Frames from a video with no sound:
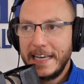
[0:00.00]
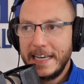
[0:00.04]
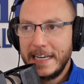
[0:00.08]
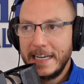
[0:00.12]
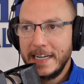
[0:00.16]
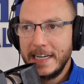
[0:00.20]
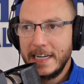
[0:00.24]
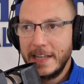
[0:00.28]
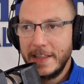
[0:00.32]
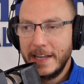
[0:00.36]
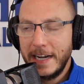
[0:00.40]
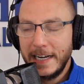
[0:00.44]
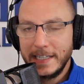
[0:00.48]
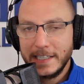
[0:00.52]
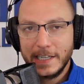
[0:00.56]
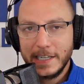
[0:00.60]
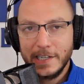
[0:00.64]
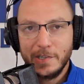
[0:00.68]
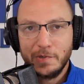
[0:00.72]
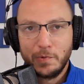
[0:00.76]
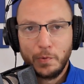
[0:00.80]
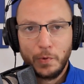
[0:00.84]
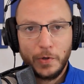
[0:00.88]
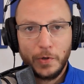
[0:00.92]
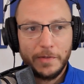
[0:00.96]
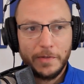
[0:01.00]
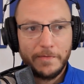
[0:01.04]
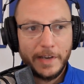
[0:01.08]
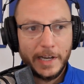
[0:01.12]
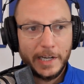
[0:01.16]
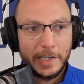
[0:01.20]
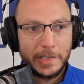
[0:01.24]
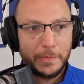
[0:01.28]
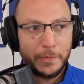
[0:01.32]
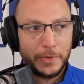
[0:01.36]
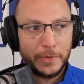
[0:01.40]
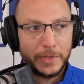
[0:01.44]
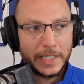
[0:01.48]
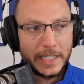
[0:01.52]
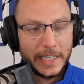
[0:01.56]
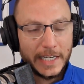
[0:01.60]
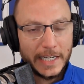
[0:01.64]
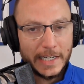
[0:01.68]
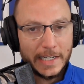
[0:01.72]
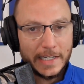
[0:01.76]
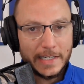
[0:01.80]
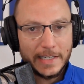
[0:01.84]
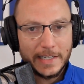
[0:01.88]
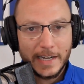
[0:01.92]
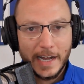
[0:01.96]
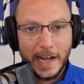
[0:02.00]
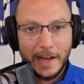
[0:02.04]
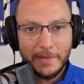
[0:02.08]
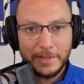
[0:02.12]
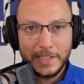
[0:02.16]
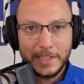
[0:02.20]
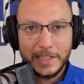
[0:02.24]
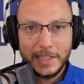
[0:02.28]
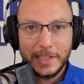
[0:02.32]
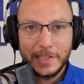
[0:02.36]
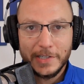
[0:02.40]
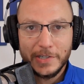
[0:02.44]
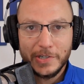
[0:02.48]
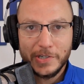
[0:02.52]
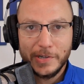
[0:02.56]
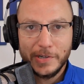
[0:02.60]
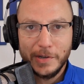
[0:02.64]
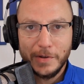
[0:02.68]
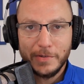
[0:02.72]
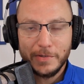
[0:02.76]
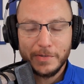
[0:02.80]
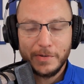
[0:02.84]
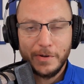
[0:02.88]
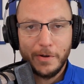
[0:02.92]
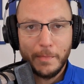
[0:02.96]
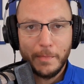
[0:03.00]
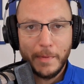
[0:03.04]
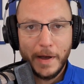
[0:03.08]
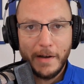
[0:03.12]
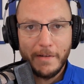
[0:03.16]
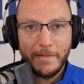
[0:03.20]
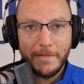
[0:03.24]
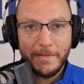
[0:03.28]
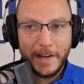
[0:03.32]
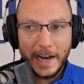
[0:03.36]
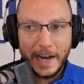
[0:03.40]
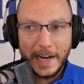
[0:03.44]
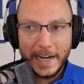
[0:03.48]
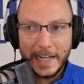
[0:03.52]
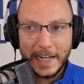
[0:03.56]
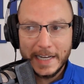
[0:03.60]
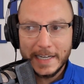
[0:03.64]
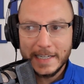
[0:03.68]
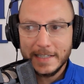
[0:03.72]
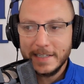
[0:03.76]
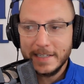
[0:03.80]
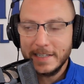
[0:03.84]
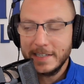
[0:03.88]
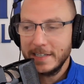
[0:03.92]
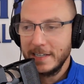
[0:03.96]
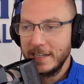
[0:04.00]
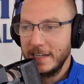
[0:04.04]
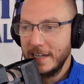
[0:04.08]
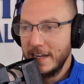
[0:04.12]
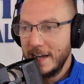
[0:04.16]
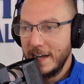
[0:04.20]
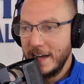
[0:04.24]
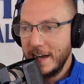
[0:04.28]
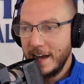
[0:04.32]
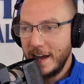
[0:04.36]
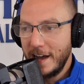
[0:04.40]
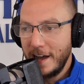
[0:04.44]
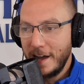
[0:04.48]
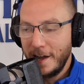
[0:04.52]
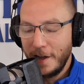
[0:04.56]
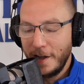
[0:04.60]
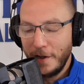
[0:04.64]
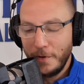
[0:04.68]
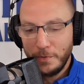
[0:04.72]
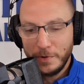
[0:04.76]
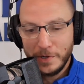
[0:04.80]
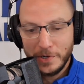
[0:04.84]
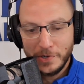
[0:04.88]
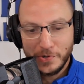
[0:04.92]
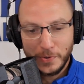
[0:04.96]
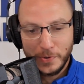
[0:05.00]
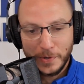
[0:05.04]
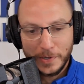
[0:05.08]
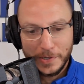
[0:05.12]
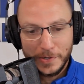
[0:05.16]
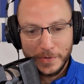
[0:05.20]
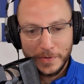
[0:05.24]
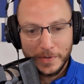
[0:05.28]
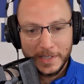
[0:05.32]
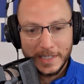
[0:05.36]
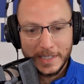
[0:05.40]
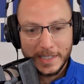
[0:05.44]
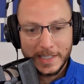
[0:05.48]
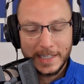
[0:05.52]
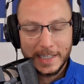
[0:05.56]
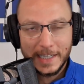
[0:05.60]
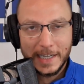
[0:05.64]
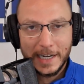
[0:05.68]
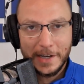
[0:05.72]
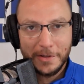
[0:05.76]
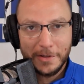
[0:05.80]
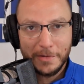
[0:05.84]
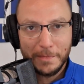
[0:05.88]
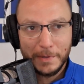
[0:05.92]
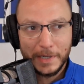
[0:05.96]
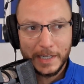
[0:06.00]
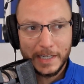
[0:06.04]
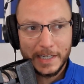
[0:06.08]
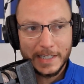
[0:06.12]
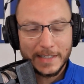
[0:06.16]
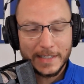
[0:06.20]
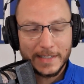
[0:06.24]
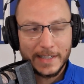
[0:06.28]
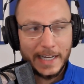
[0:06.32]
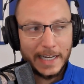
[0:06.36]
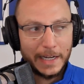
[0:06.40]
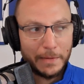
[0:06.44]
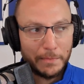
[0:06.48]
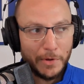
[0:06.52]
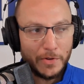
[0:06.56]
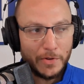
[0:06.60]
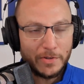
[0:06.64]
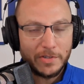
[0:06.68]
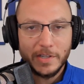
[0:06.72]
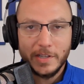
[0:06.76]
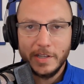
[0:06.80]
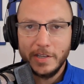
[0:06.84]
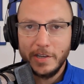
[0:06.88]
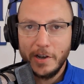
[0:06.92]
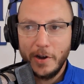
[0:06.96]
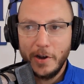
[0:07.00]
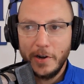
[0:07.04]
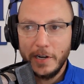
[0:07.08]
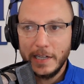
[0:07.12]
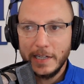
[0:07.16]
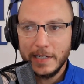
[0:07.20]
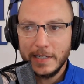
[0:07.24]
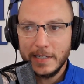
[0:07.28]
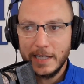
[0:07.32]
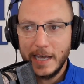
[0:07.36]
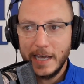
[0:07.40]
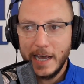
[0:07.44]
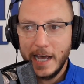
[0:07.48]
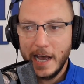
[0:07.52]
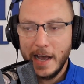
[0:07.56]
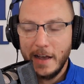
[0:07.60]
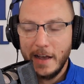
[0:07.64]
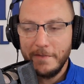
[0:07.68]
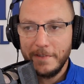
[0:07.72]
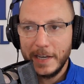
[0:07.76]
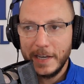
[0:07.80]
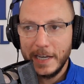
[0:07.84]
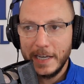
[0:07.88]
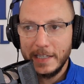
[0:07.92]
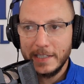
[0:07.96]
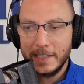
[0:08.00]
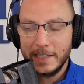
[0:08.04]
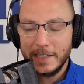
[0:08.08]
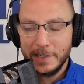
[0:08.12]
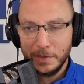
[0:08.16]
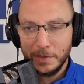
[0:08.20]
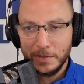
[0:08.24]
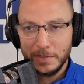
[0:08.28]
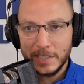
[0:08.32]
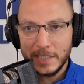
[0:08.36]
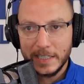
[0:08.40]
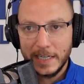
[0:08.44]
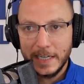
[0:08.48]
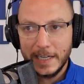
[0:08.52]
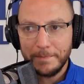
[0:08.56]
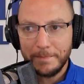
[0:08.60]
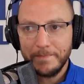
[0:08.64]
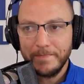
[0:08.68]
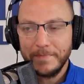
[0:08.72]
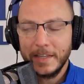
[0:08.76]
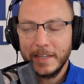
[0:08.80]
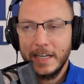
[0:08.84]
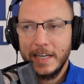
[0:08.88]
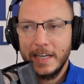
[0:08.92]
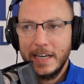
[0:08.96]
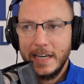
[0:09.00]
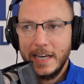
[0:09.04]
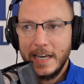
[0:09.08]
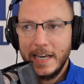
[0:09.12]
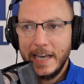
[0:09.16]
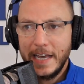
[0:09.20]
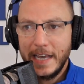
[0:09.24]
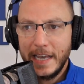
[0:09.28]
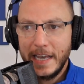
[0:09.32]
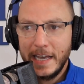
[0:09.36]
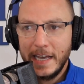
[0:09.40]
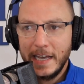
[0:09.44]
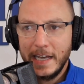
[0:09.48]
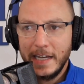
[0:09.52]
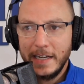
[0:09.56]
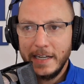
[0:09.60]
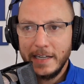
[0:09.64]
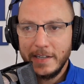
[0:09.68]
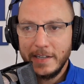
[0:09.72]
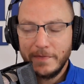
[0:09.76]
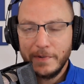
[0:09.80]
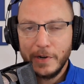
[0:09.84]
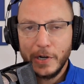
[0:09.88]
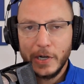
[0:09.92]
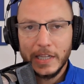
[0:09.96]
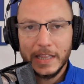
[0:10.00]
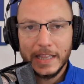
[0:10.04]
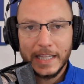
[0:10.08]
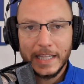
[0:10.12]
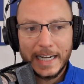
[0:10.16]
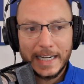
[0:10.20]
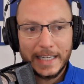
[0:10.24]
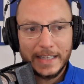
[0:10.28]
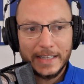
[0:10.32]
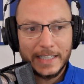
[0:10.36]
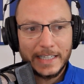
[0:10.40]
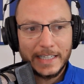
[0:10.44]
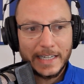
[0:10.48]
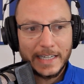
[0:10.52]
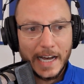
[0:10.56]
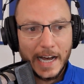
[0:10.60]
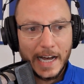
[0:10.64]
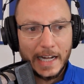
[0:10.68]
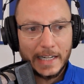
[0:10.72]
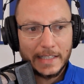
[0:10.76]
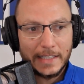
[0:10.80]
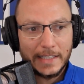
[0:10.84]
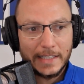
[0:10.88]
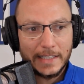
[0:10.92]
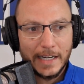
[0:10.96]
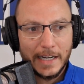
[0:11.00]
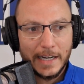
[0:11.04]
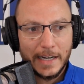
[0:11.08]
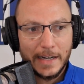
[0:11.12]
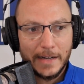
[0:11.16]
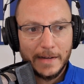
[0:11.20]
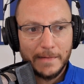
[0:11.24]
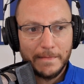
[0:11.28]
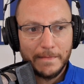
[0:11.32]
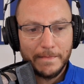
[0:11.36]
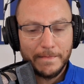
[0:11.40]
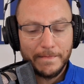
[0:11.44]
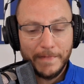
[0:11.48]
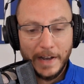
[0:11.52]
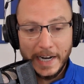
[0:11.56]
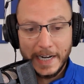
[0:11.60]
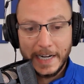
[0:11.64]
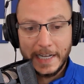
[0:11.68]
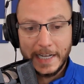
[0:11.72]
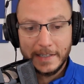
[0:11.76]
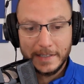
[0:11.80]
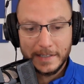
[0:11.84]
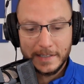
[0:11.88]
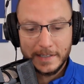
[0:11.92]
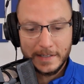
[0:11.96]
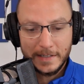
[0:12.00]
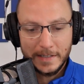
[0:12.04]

and that is his world of expertise. Obviously, this show is all about finance. We enjoy doing this together because, like most of the audience, they have a skill set, and it's very likely not finance